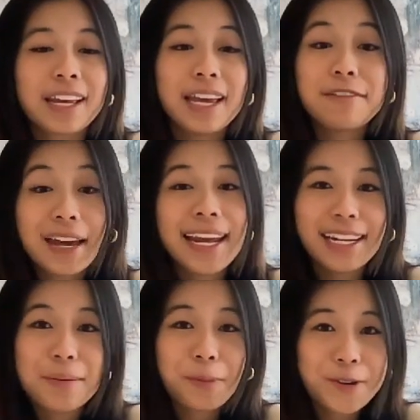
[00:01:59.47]
If at
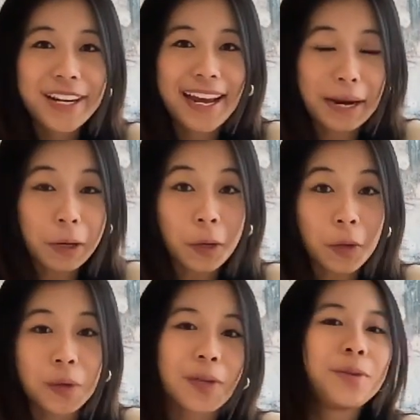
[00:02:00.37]
any point at all
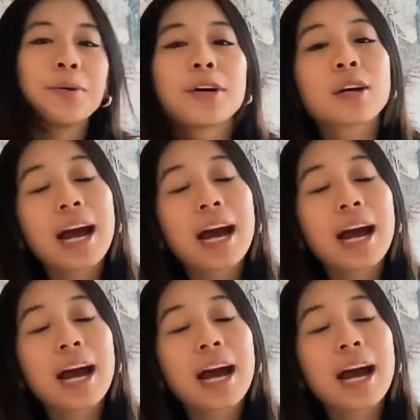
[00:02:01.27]
you are